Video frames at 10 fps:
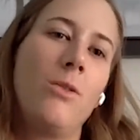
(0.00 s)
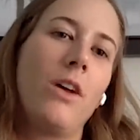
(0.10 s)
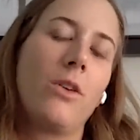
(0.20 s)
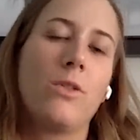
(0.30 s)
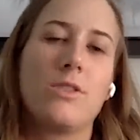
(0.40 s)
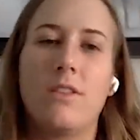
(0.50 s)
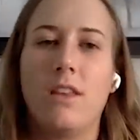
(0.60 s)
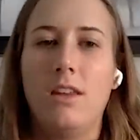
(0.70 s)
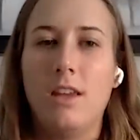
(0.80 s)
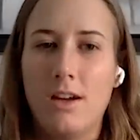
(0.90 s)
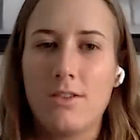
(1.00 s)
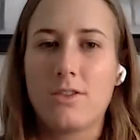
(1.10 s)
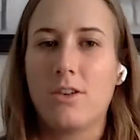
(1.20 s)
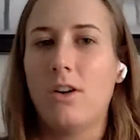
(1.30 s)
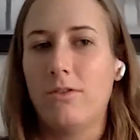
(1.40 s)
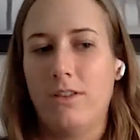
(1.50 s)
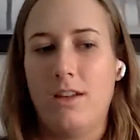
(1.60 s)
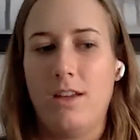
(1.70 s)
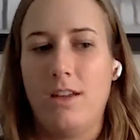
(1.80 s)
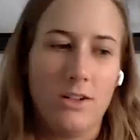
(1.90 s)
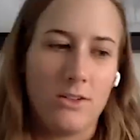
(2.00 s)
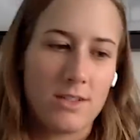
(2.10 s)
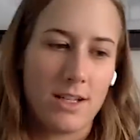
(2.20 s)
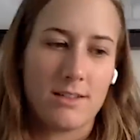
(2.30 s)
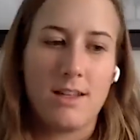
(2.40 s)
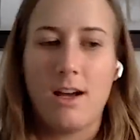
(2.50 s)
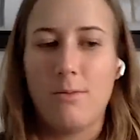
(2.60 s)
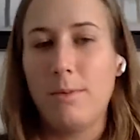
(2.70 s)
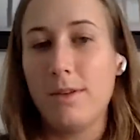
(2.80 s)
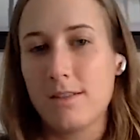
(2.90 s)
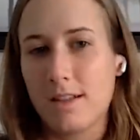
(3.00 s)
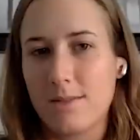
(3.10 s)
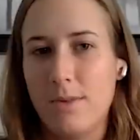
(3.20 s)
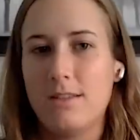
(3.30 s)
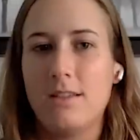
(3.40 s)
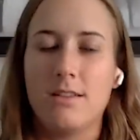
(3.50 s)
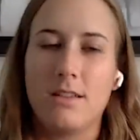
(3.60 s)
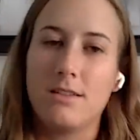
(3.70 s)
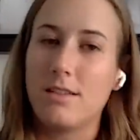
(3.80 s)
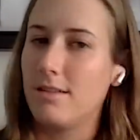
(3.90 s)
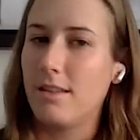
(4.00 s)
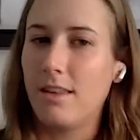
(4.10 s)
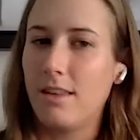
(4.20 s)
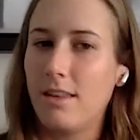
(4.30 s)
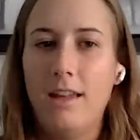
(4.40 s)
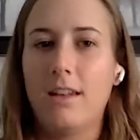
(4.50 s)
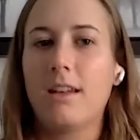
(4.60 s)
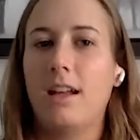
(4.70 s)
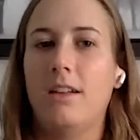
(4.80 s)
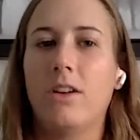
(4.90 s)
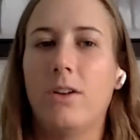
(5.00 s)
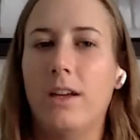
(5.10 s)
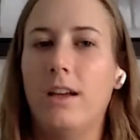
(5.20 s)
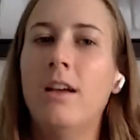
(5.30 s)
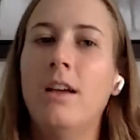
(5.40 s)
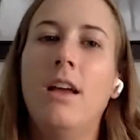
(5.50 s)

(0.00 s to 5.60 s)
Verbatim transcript: throughout the course of the year. So hopefully, you know, six now, maybe six mid mid-season, six at the end, kind of going